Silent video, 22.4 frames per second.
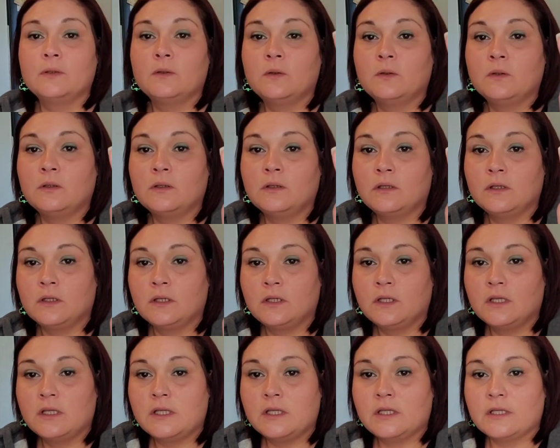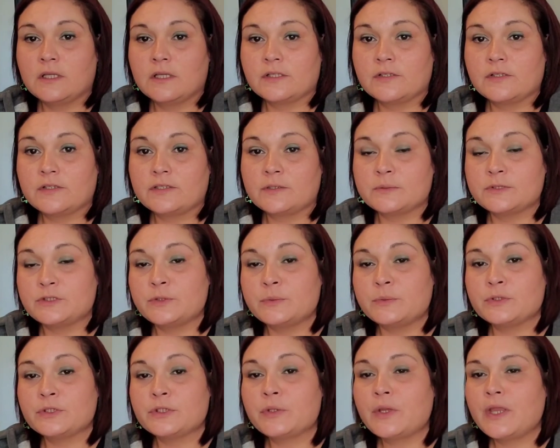Oh, that was
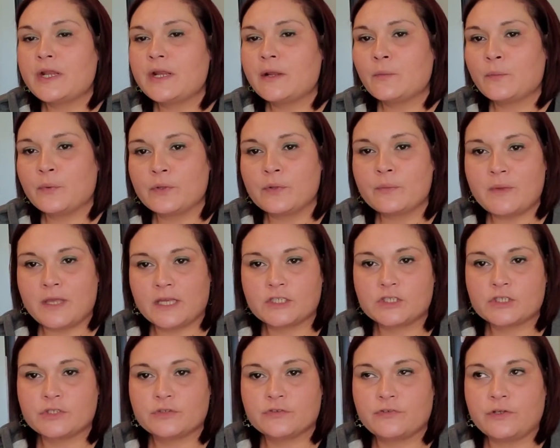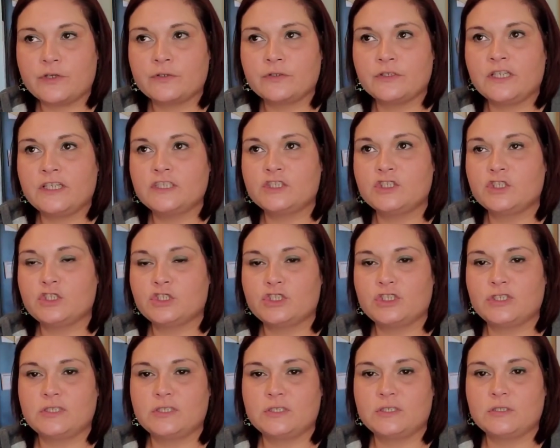super cute. And it will match her phone case, so
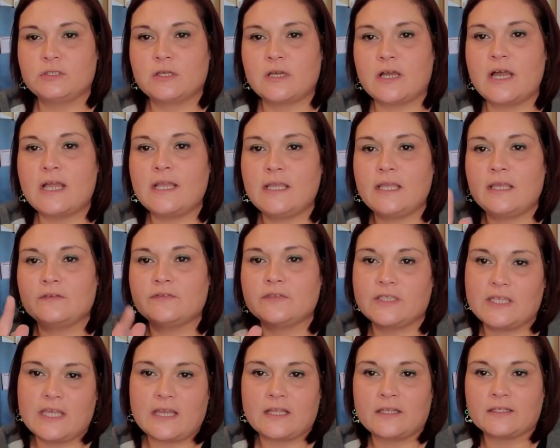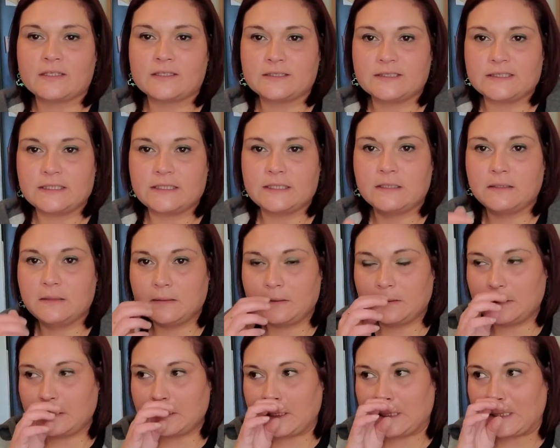she I have a Galaxy
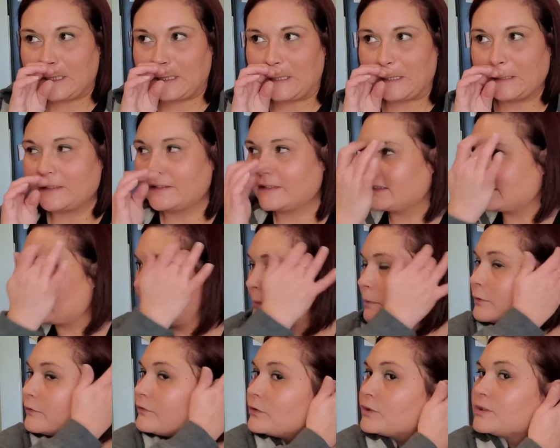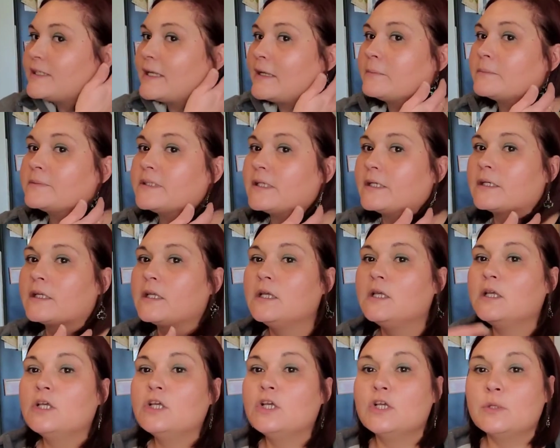because I prefer Samsung,
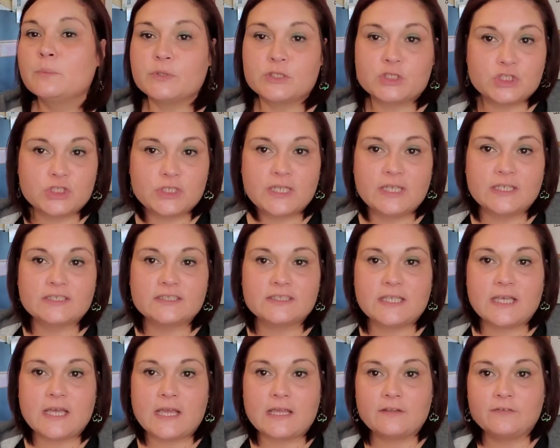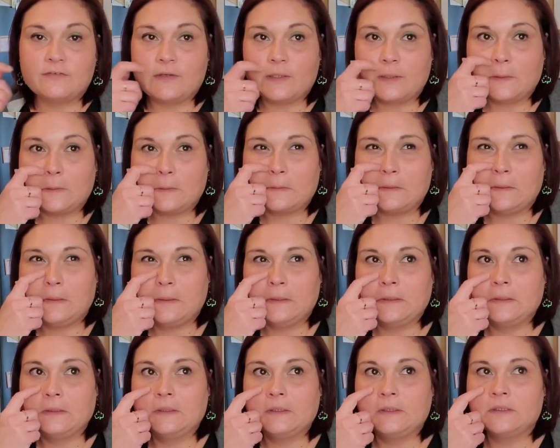but she has the iPhone
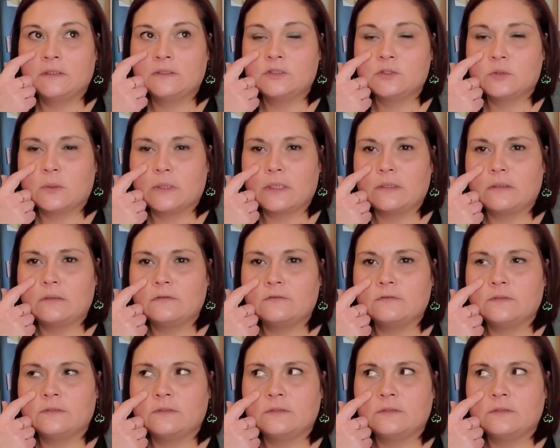12,